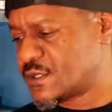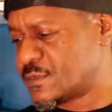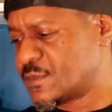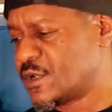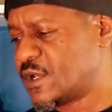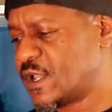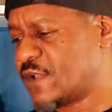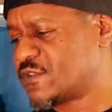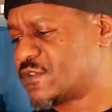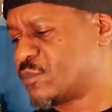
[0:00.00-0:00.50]
I'm
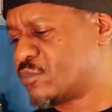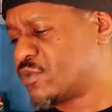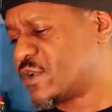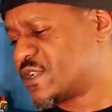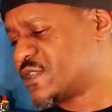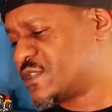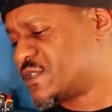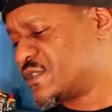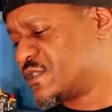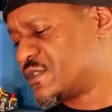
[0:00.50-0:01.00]
gonna have to
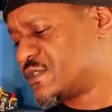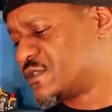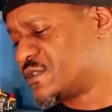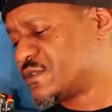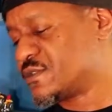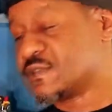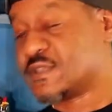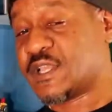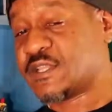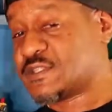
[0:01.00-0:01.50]
press this,
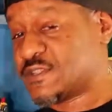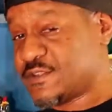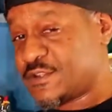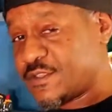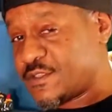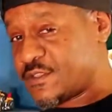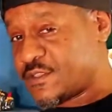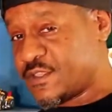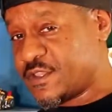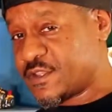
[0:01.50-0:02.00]
and that's
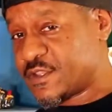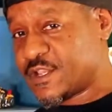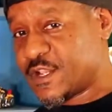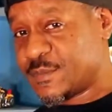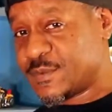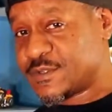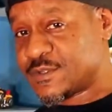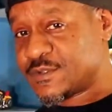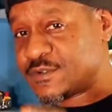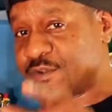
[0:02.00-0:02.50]
another thing
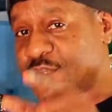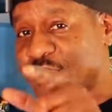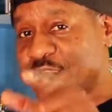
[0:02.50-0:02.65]
coming soon.